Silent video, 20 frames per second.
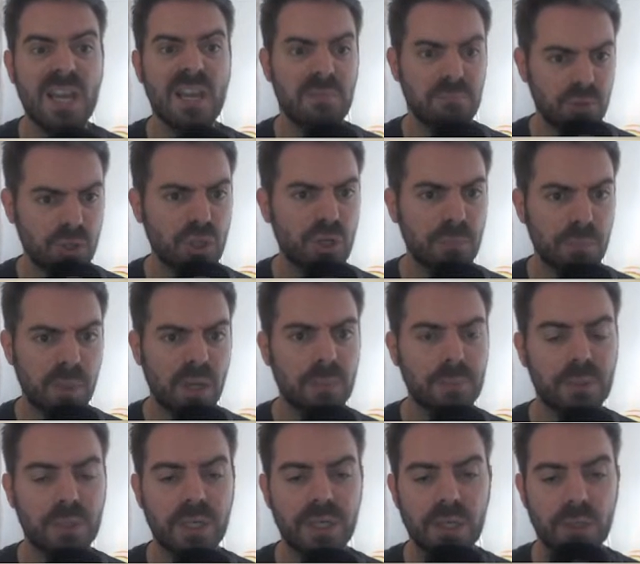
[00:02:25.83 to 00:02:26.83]
should be a
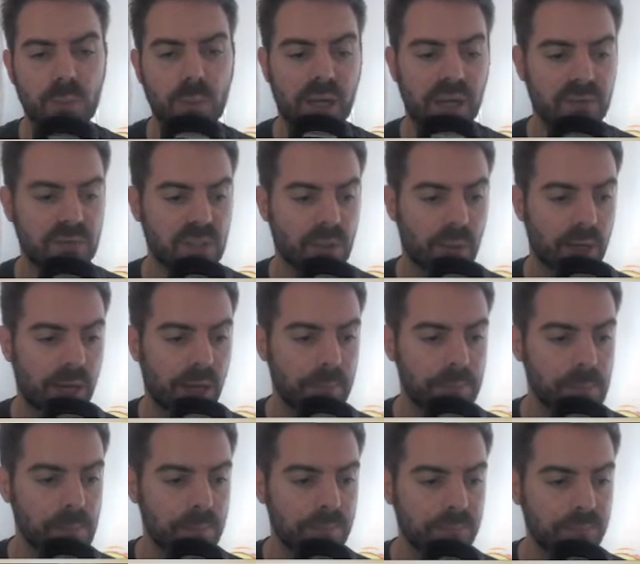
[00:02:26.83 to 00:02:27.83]
pretty good way of doing it.
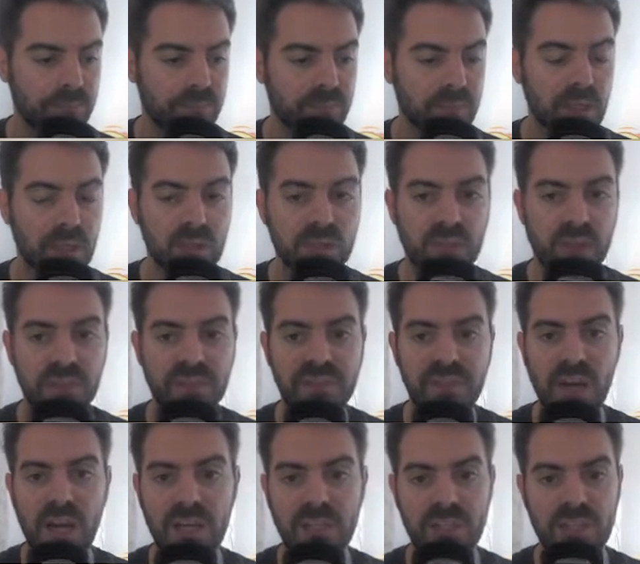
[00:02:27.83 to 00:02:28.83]
So
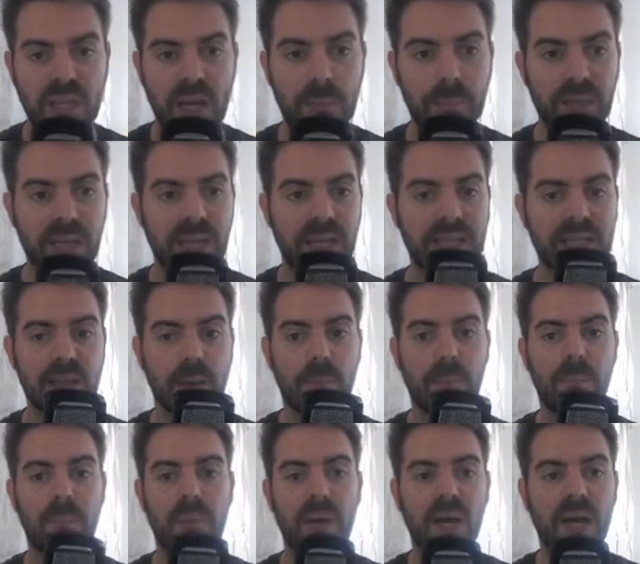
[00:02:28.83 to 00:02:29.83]
first up is
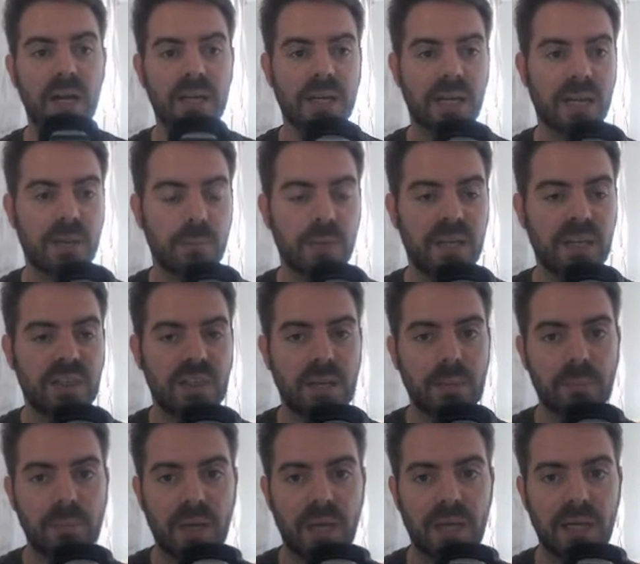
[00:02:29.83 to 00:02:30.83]
Burnley. We
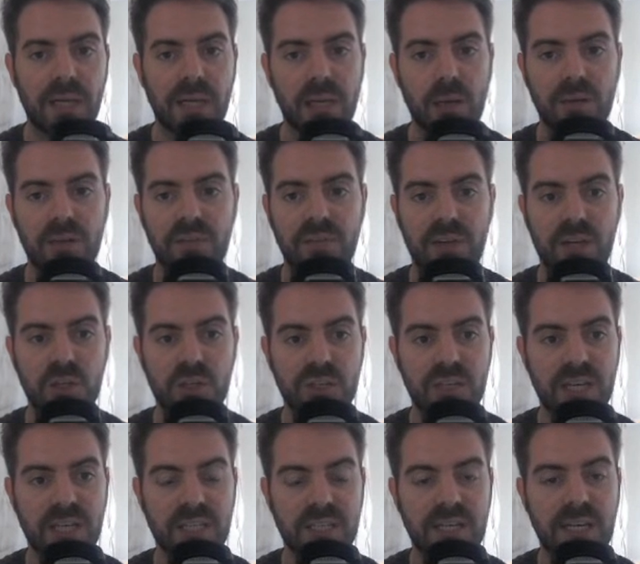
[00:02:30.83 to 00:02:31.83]
think Burnley are going to finish
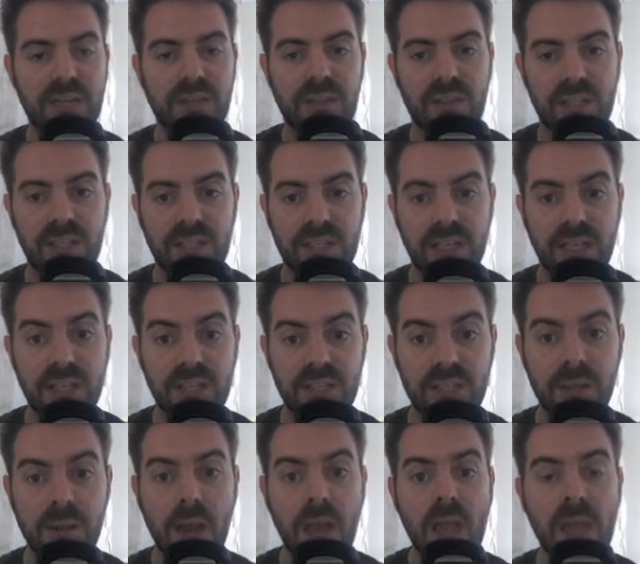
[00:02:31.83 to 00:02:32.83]
16th this
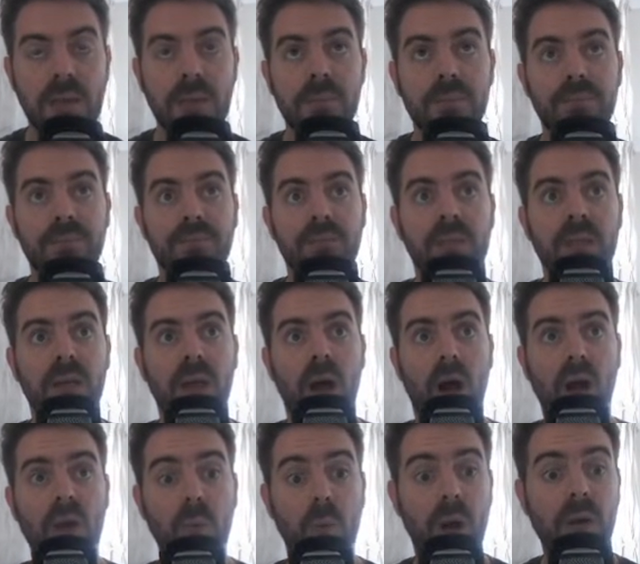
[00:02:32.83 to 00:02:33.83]
season.
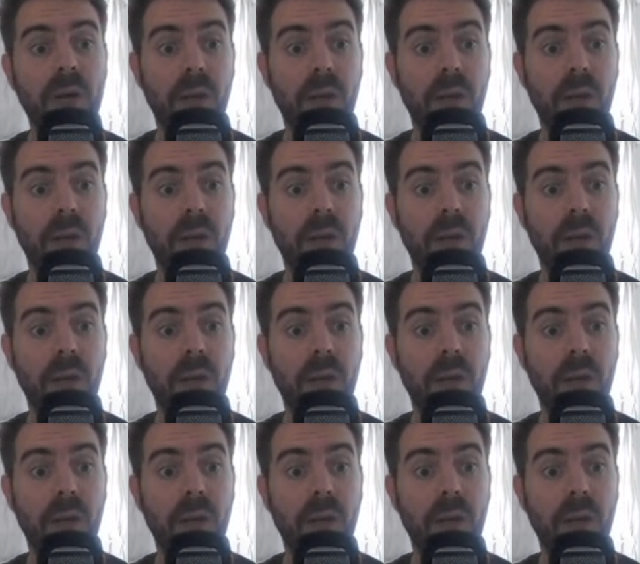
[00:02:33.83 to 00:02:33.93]
I worry